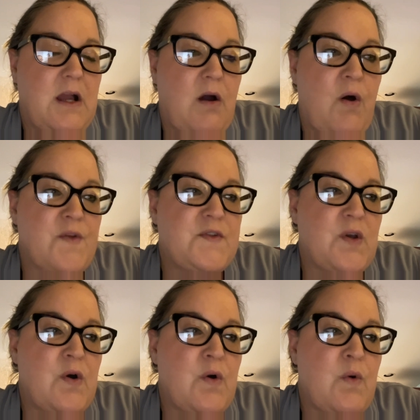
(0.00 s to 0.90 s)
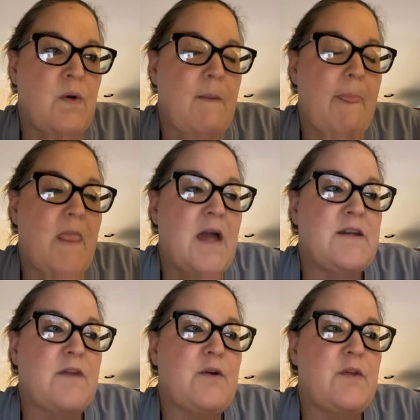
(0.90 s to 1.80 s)
Also,
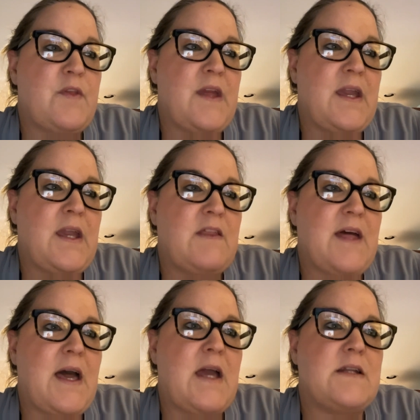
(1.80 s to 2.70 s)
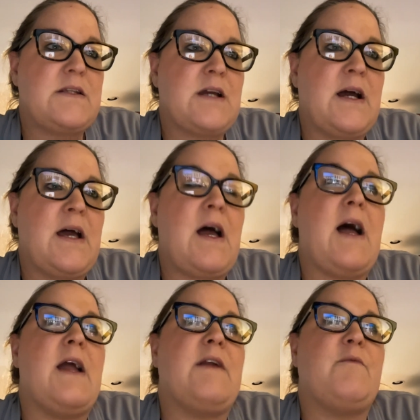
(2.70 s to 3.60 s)
another thing that
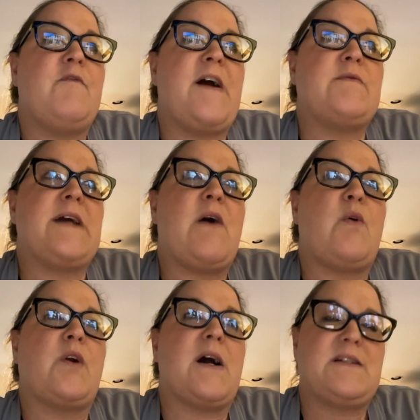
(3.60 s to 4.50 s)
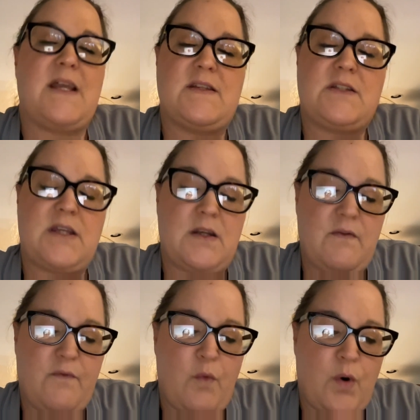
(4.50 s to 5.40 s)
I found out or got tested
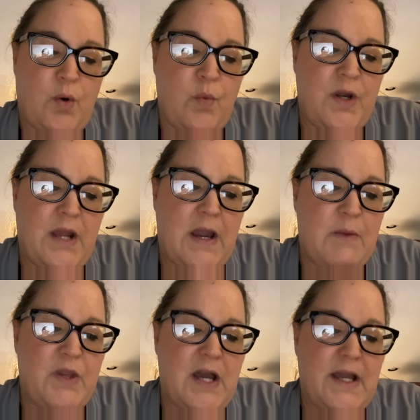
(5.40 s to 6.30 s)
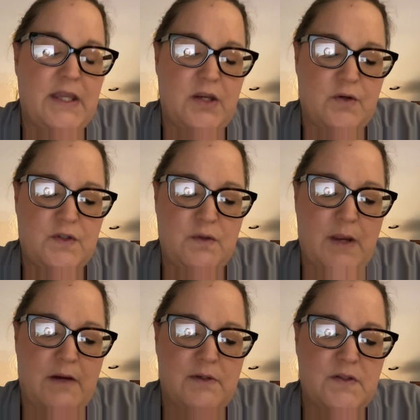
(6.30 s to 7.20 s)
for when we got here to
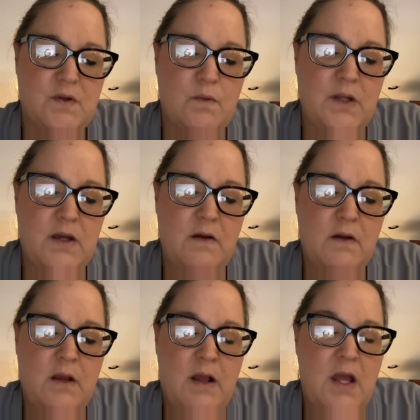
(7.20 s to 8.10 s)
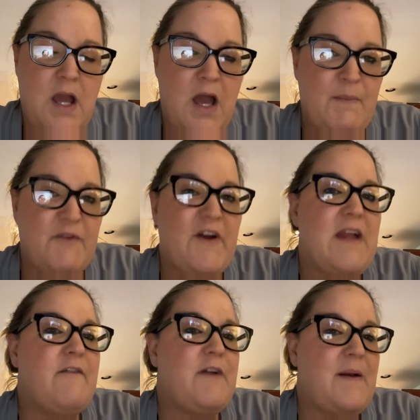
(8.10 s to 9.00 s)
Arizona. If
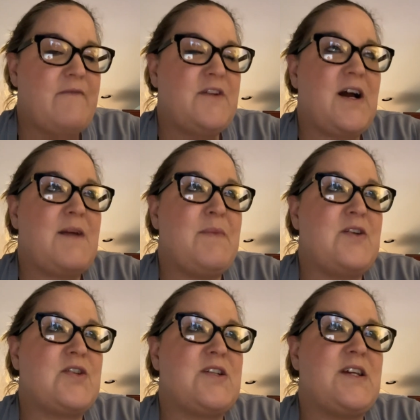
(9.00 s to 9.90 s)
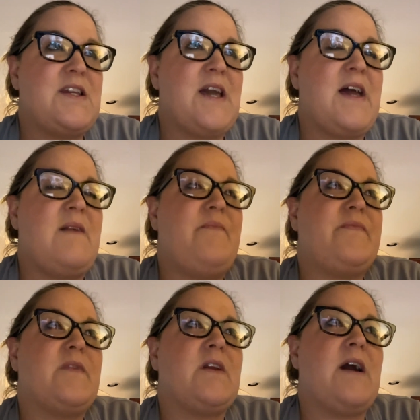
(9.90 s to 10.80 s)
I have not mentioned it yet,
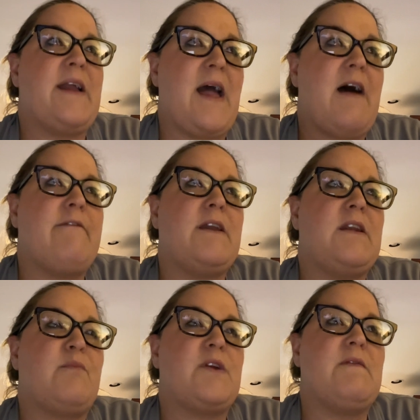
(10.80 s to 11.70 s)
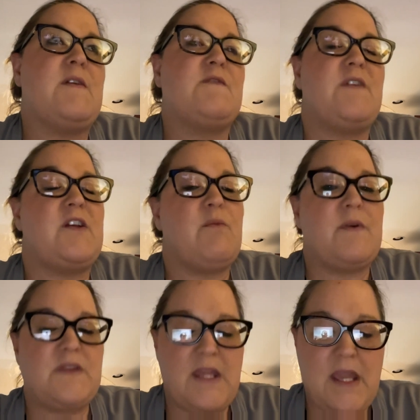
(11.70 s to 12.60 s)
I have in a previous video,
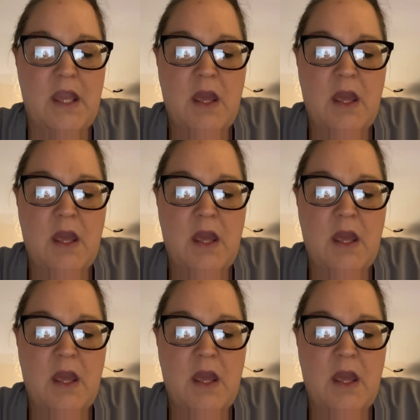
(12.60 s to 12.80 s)
but the